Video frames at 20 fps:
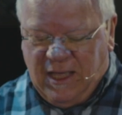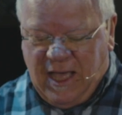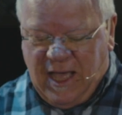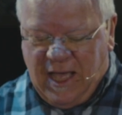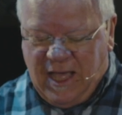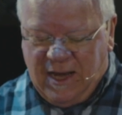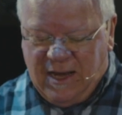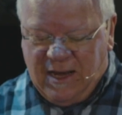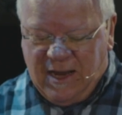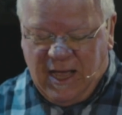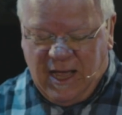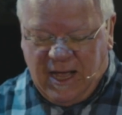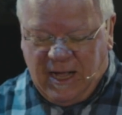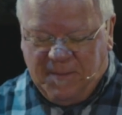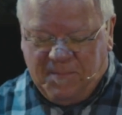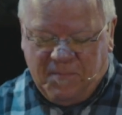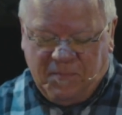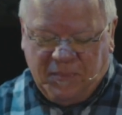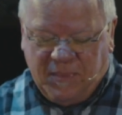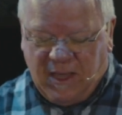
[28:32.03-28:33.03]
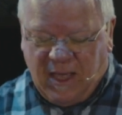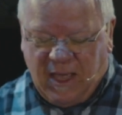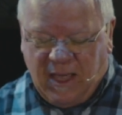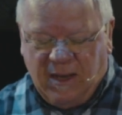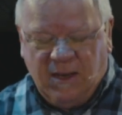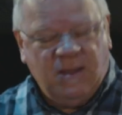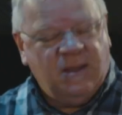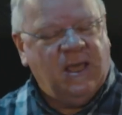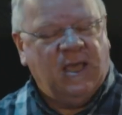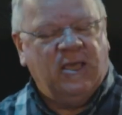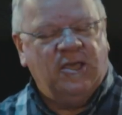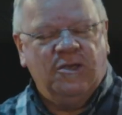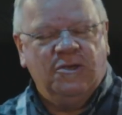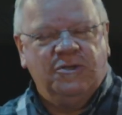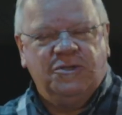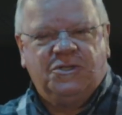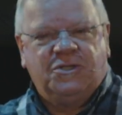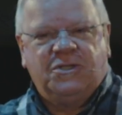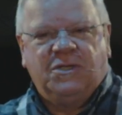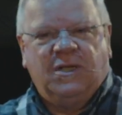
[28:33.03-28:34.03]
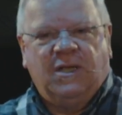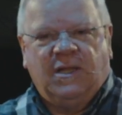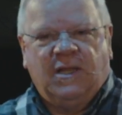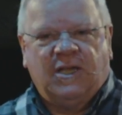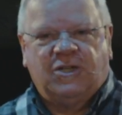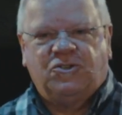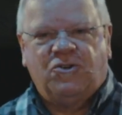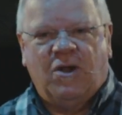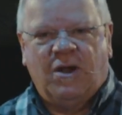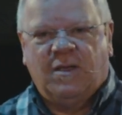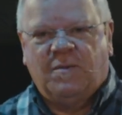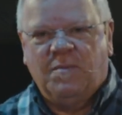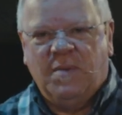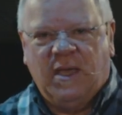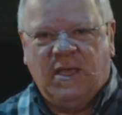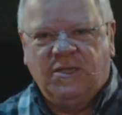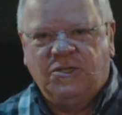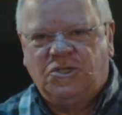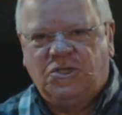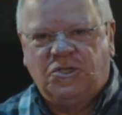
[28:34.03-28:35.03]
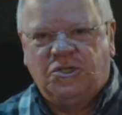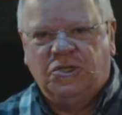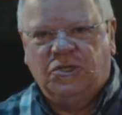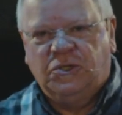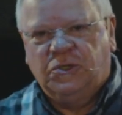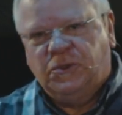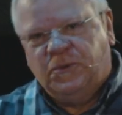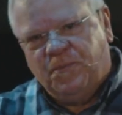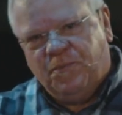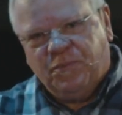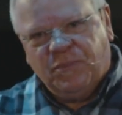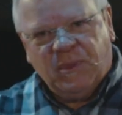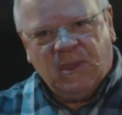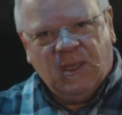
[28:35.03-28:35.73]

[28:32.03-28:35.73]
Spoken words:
and they use electronic means to